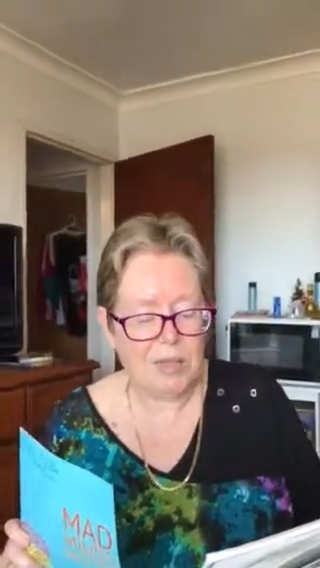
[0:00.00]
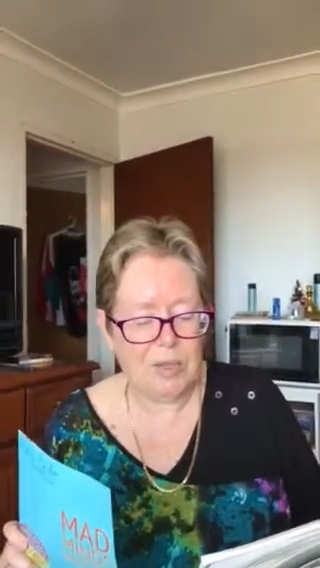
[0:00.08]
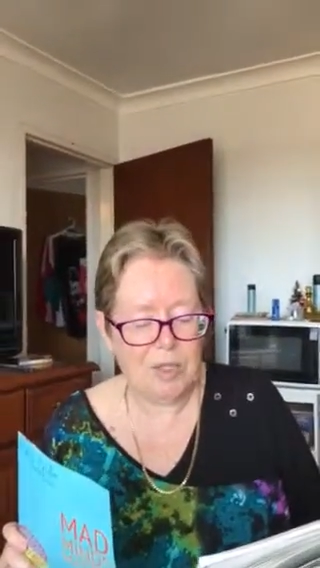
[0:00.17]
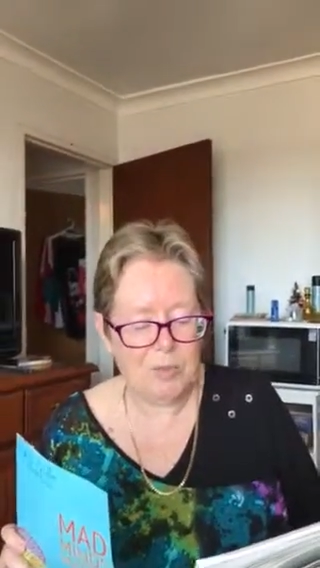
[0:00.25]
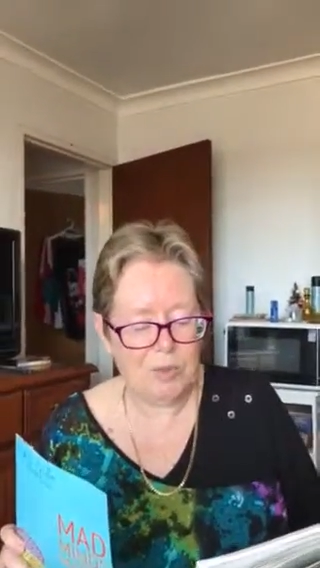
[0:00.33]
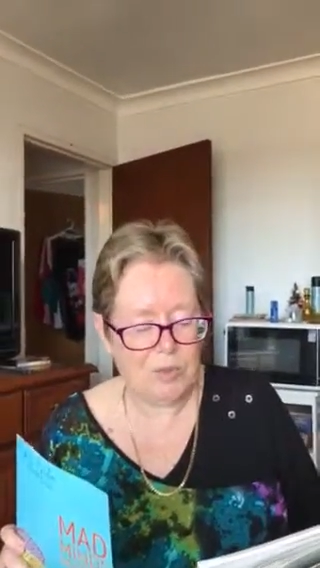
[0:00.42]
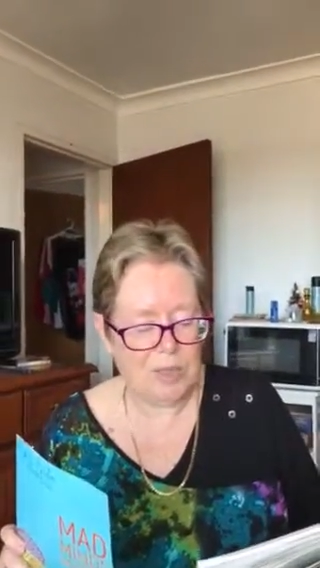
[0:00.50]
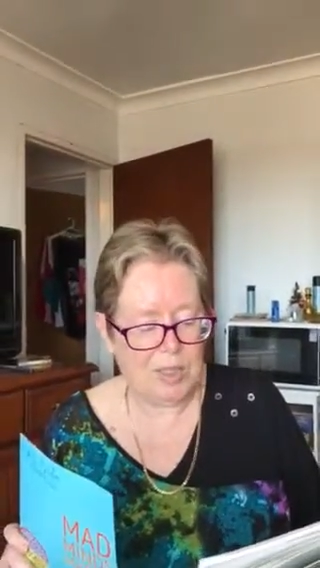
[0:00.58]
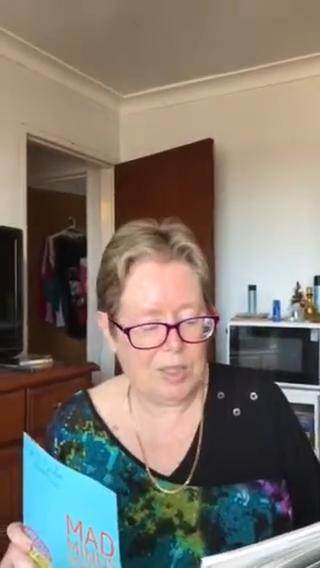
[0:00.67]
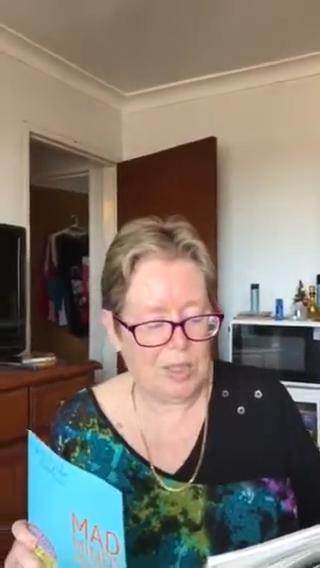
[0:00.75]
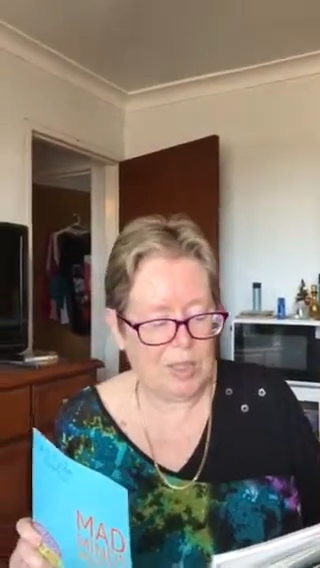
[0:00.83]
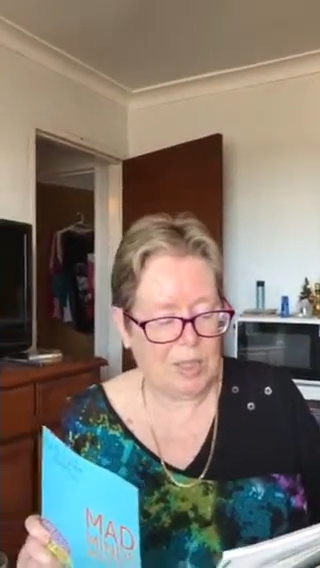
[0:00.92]
Themes.
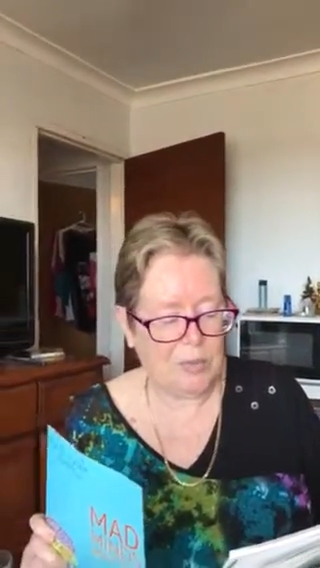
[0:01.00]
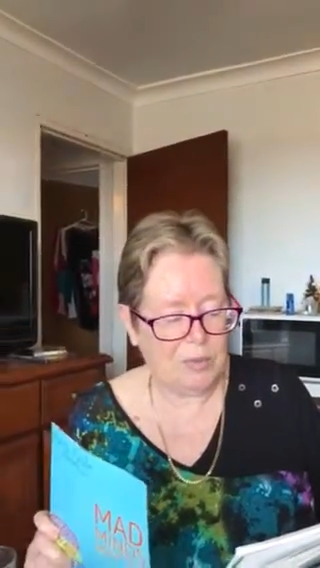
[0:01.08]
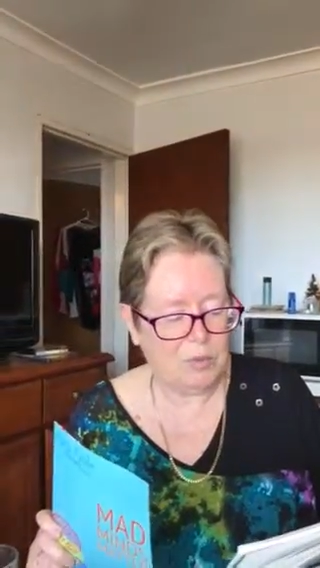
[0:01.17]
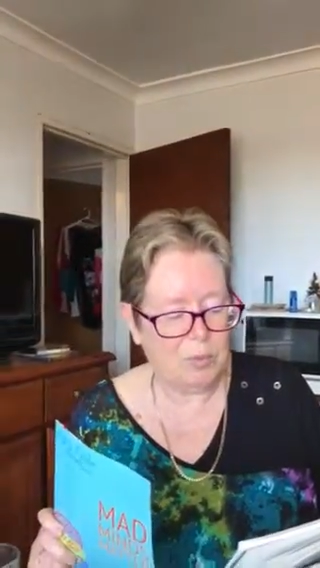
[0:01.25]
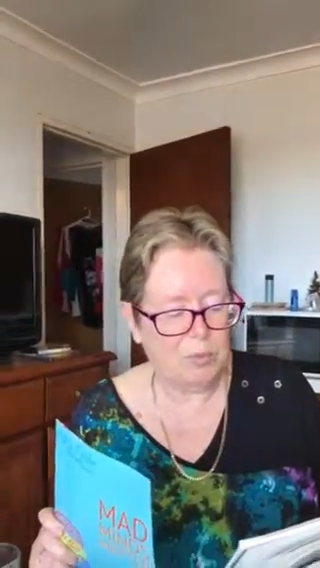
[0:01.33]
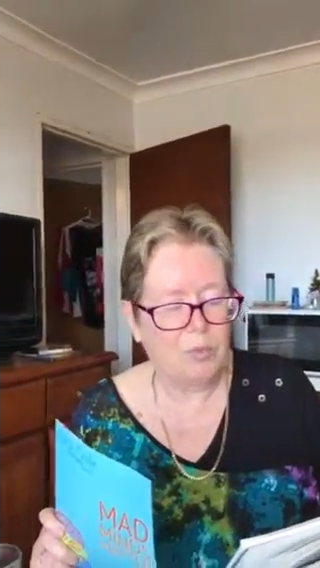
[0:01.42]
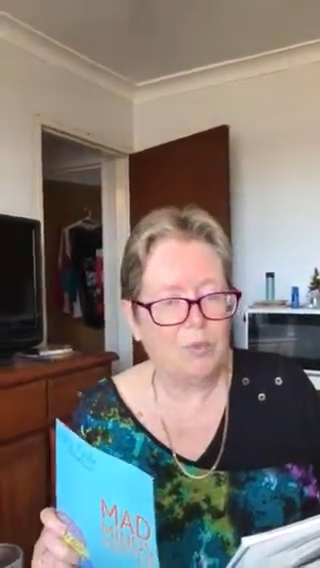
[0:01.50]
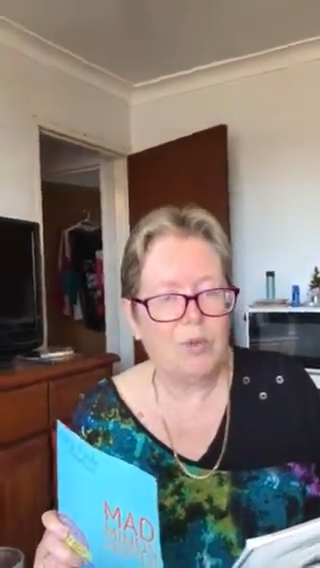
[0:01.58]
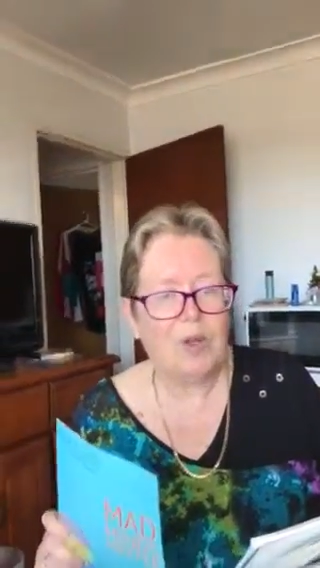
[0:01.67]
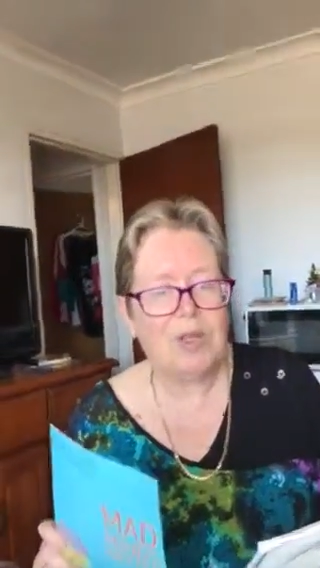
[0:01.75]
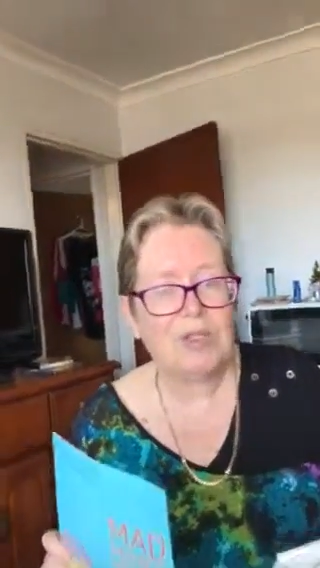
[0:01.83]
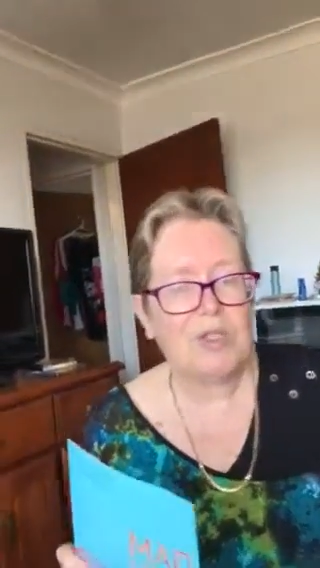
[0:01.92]
It was
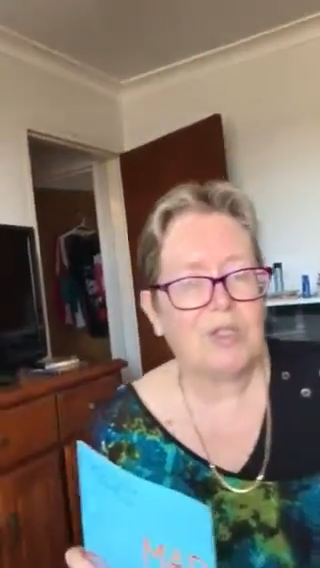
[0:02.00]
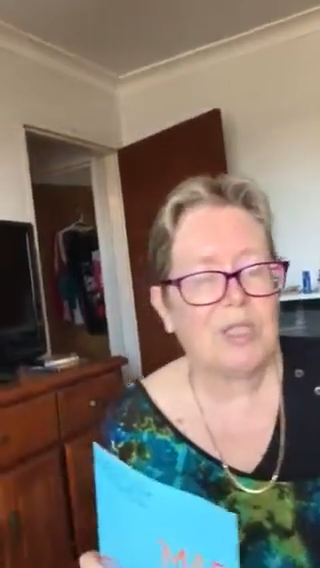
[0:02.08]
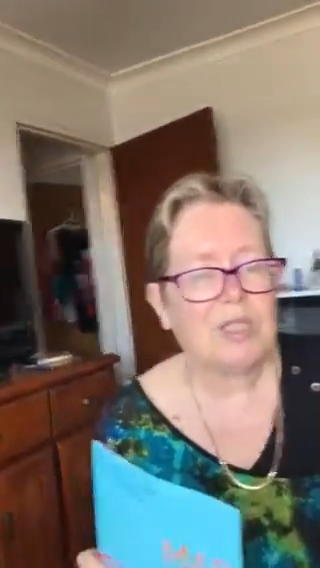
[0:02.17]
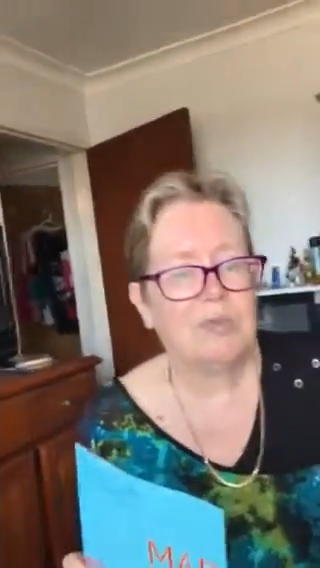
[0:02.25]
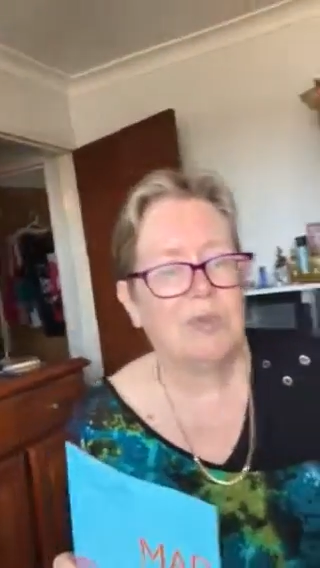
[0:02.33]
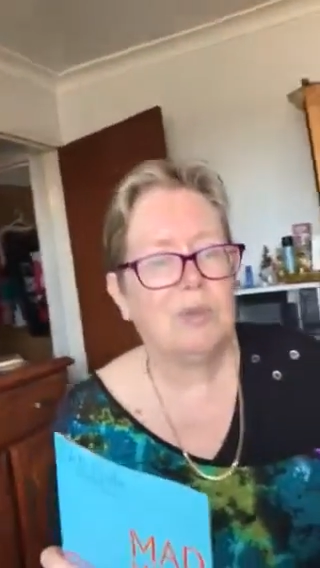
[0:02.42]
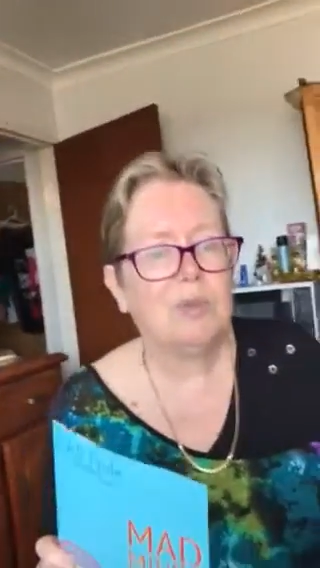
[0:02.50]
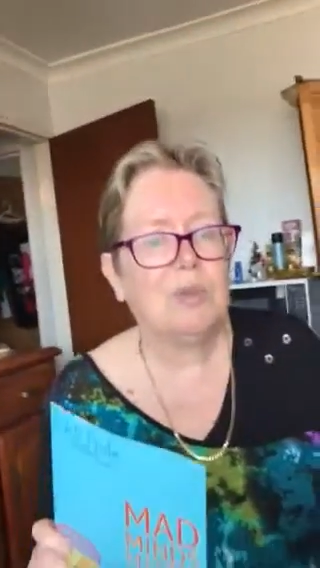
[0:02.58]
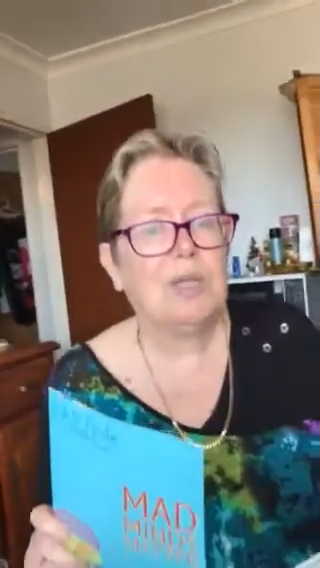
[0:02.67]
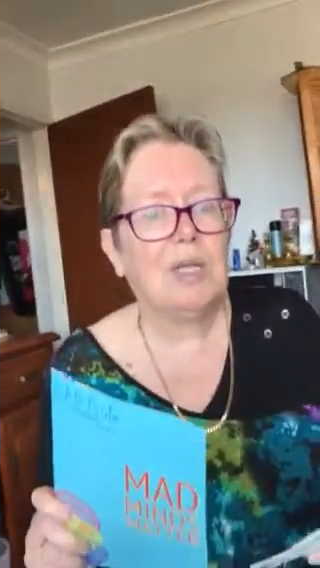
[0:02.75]
very successful.